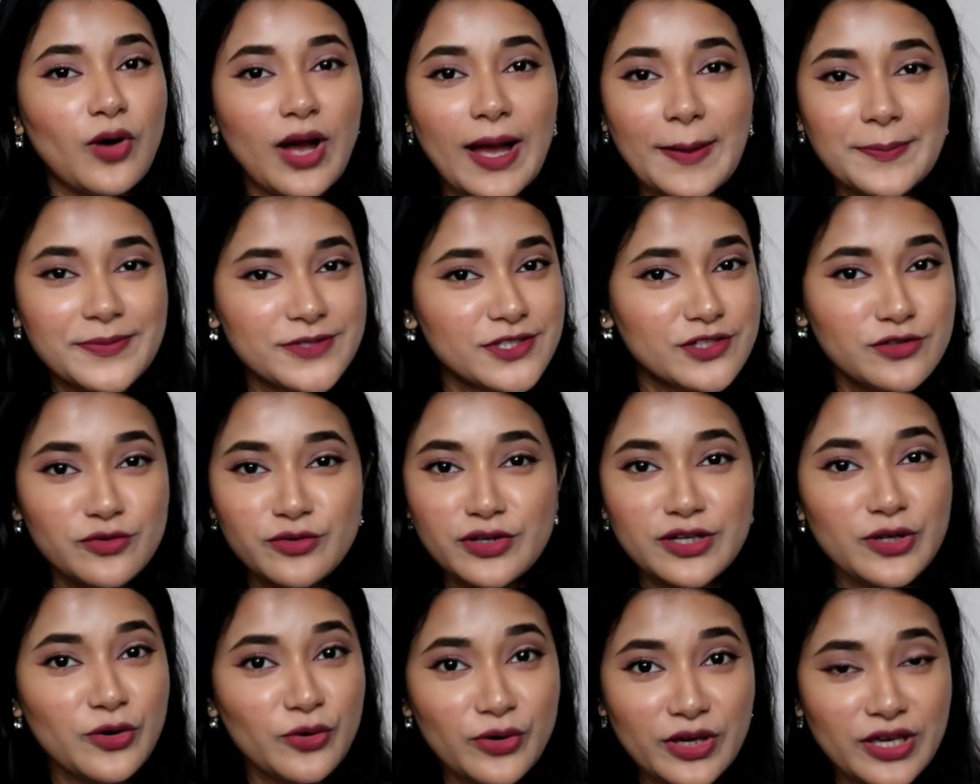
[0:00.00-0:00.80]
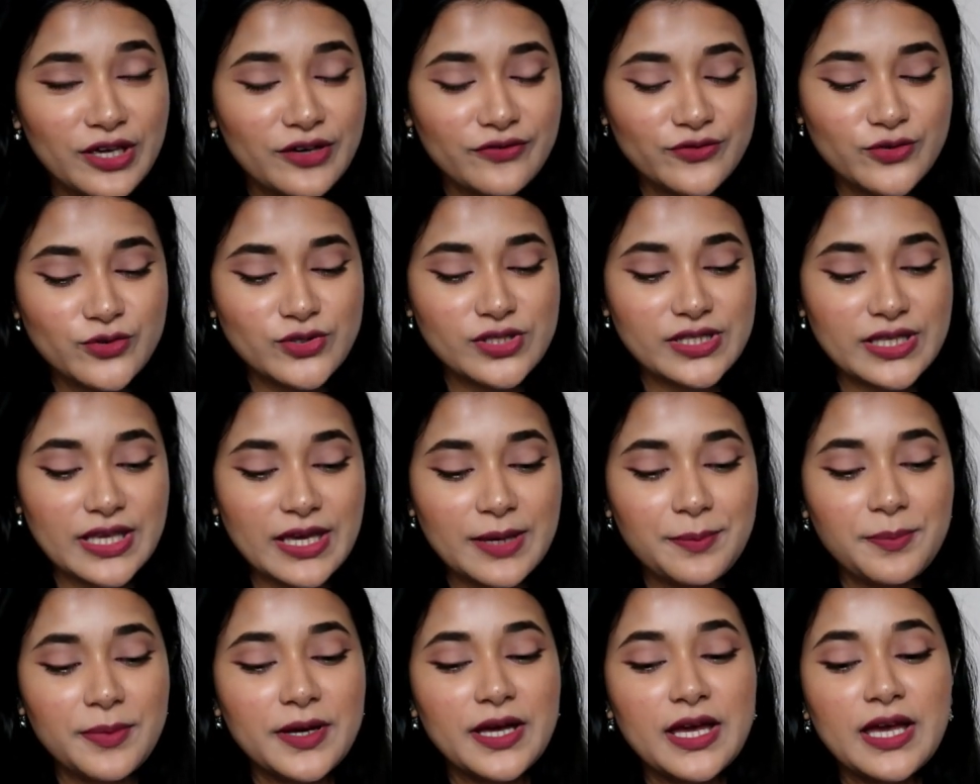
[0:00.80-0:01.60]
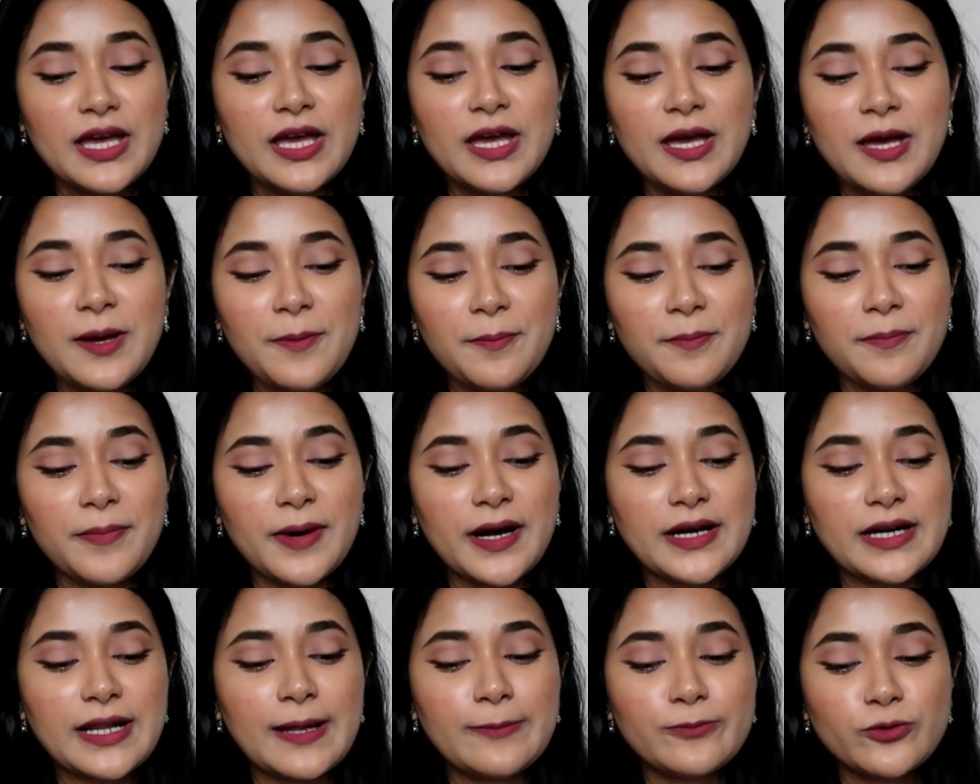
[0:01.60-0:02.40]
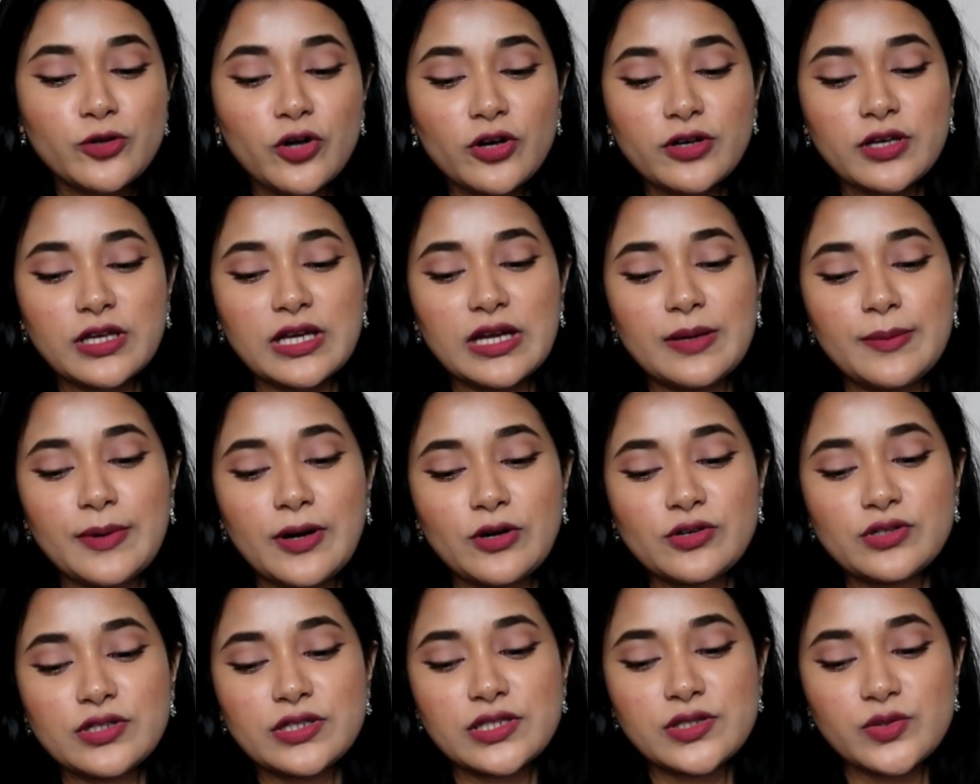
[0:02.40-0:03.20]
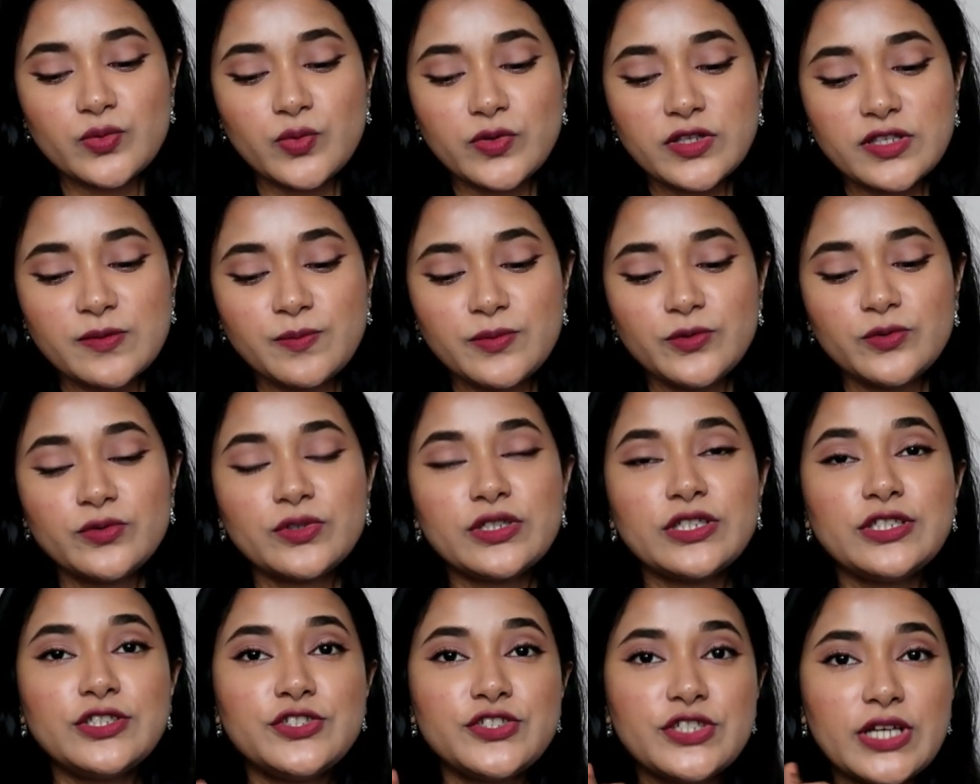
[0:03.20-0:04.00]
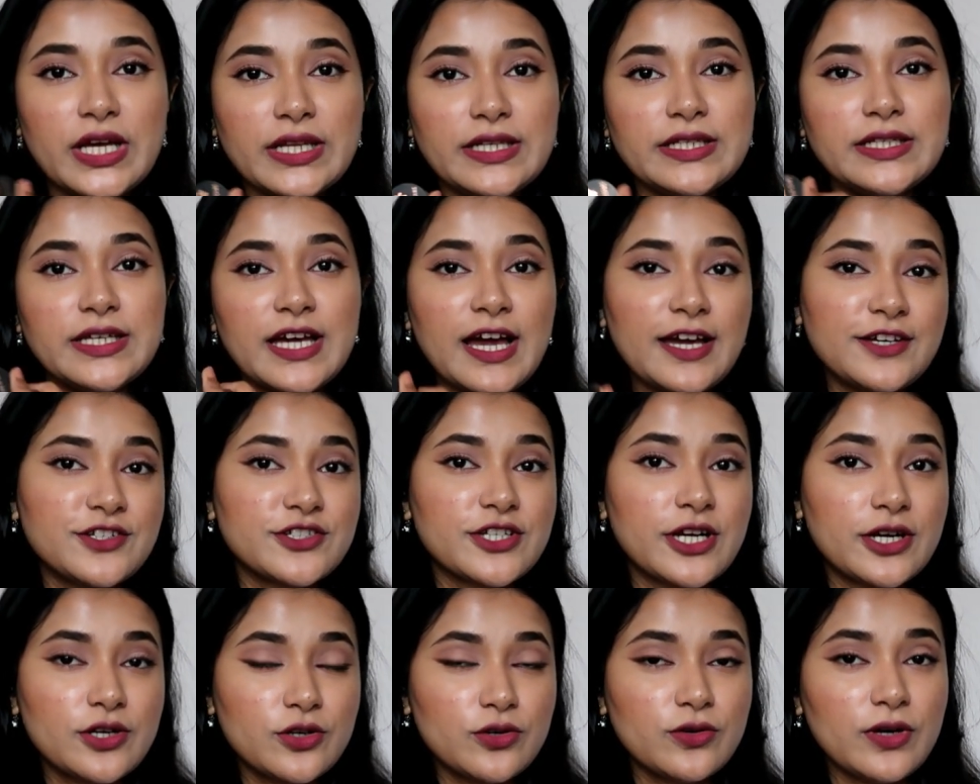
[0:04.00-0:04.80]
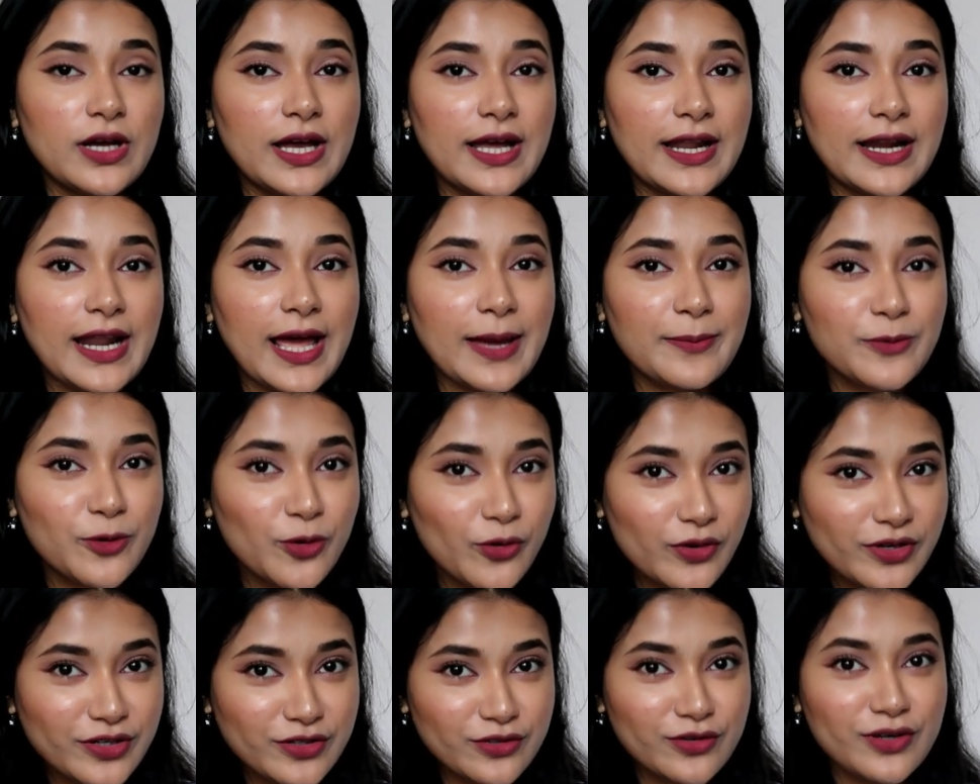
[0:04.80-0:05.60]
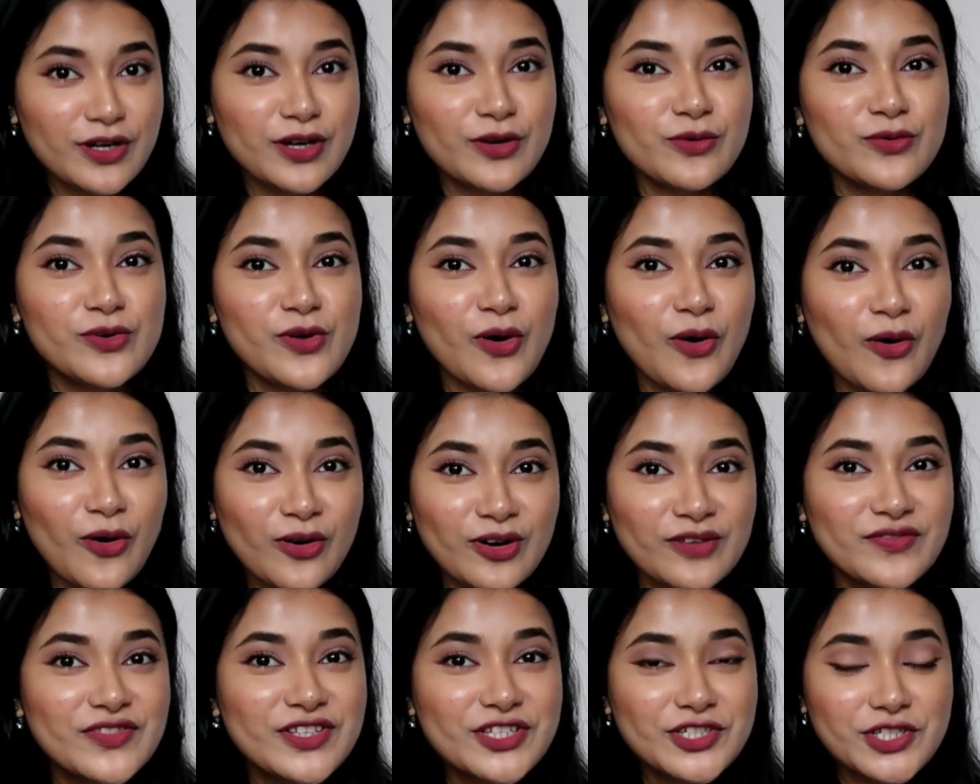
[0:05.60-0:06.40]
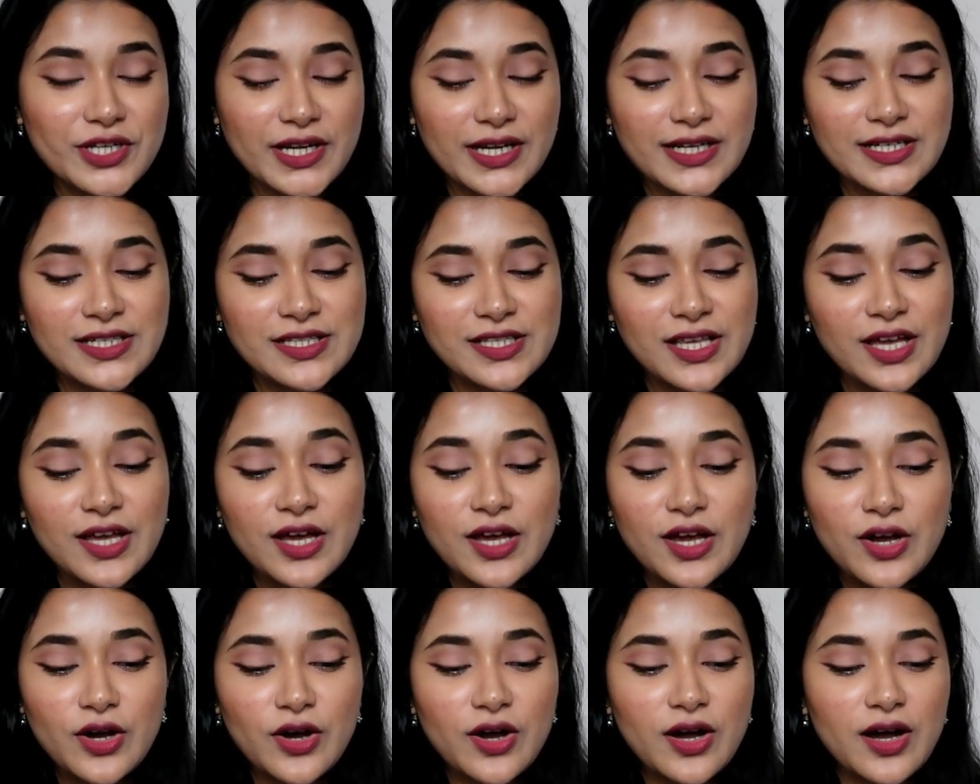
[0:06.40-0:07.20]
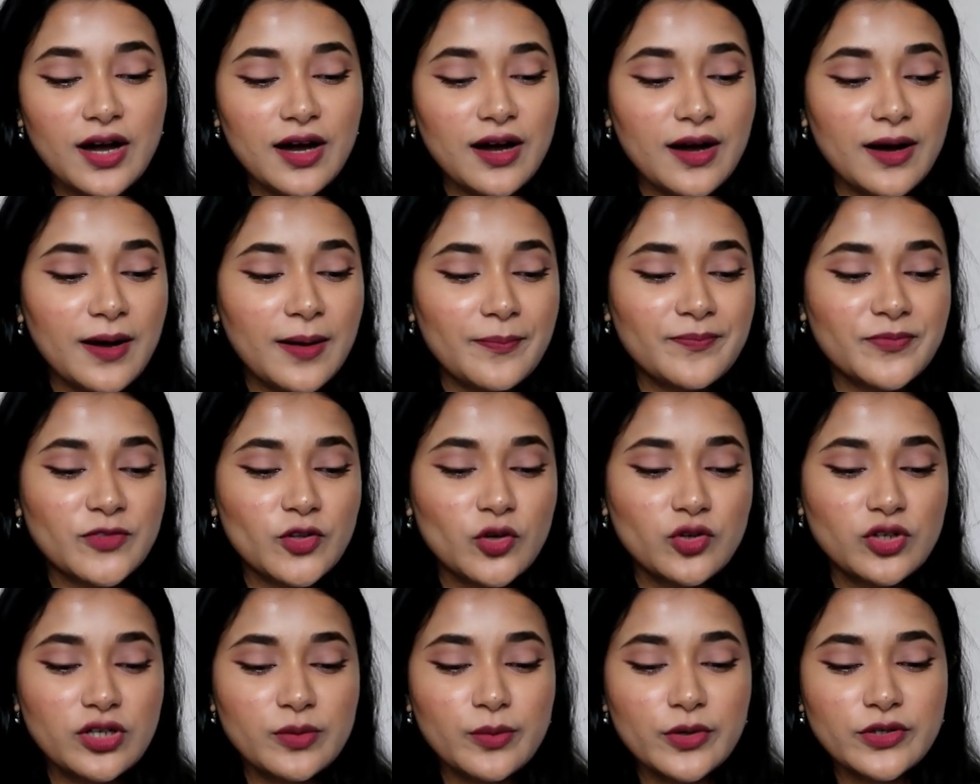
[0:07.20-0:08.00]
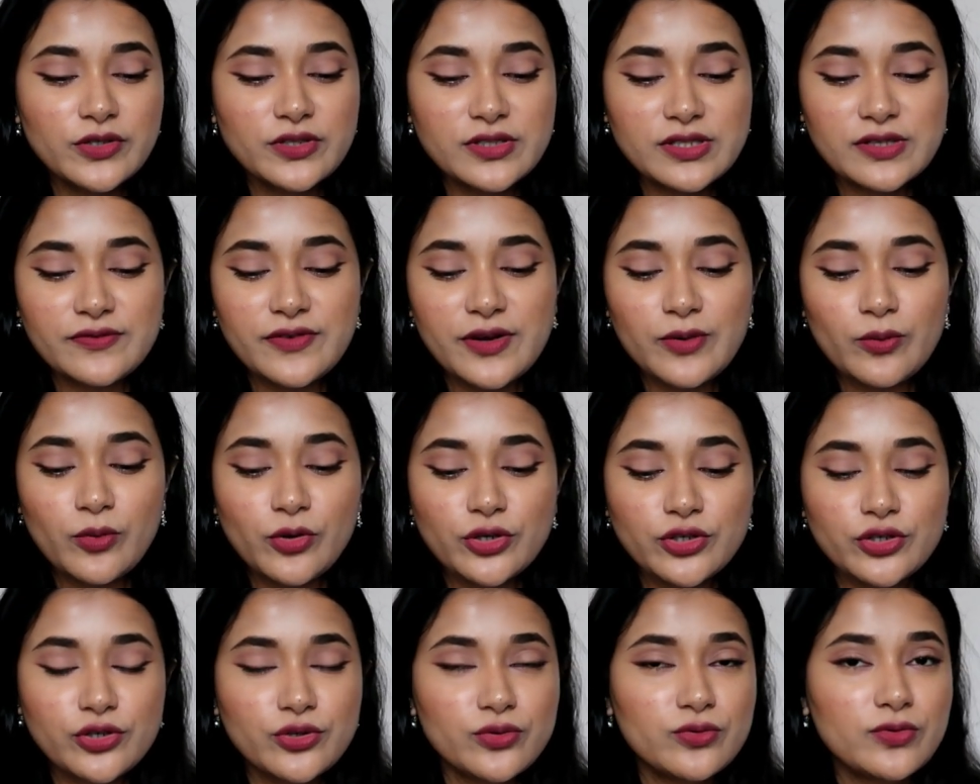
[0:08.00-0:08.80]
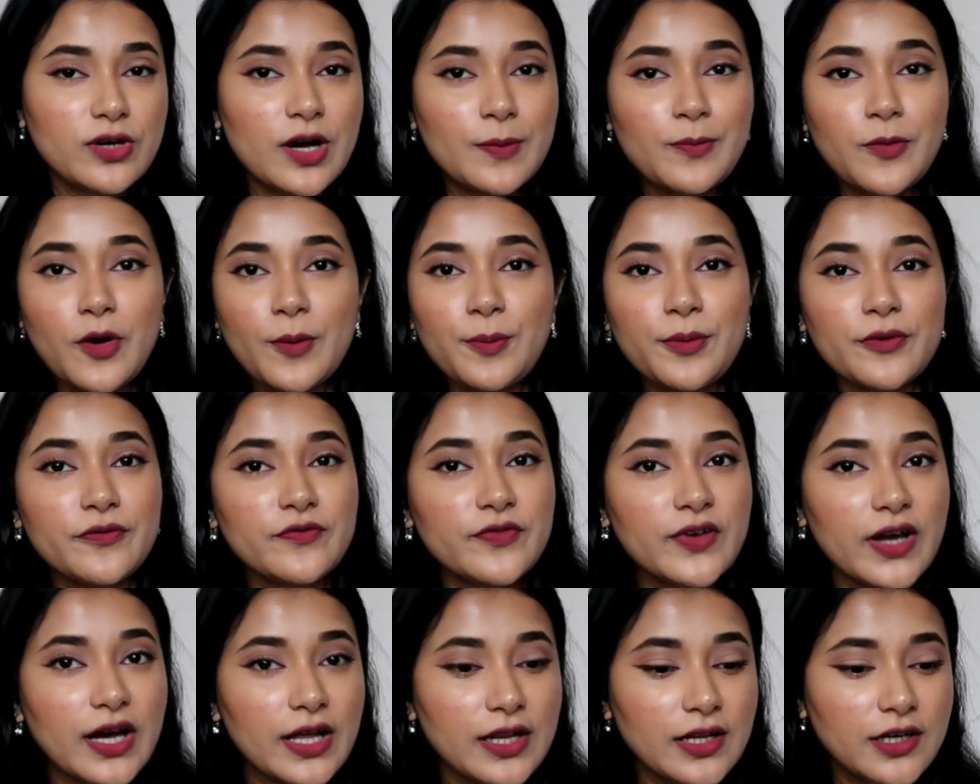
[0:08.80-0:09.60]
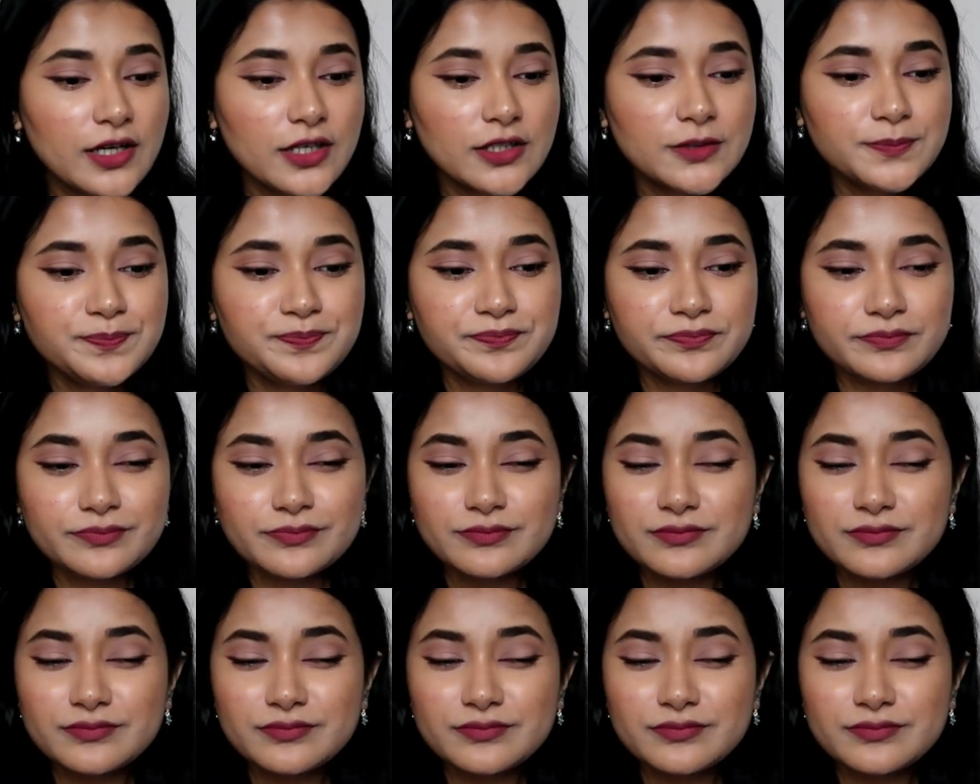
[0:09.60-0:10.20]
absolutely okay if you skip, but I'm talking about the Swiss Beauty jelly eyeshadow, and I'm going to include all of the shades only because if I want to do a pop of color,